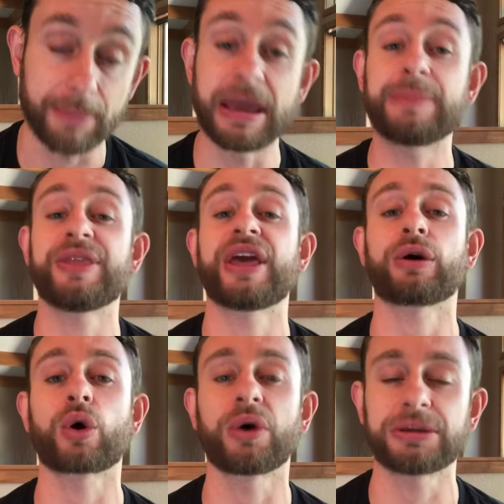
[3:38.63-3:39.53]
Maybe they
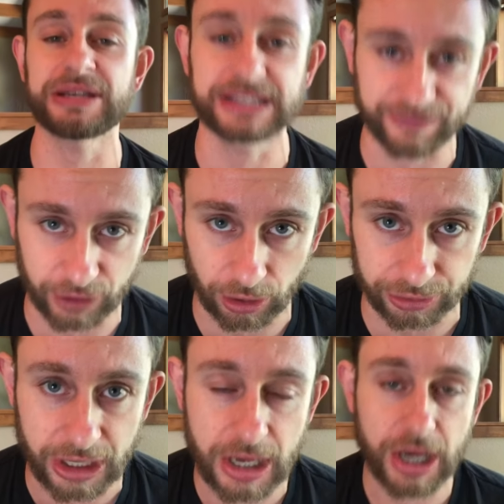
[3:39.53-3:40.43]
are going to be
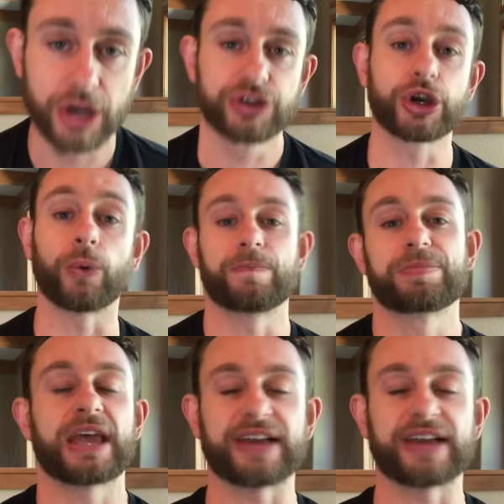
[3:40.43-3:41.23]
difficult. So,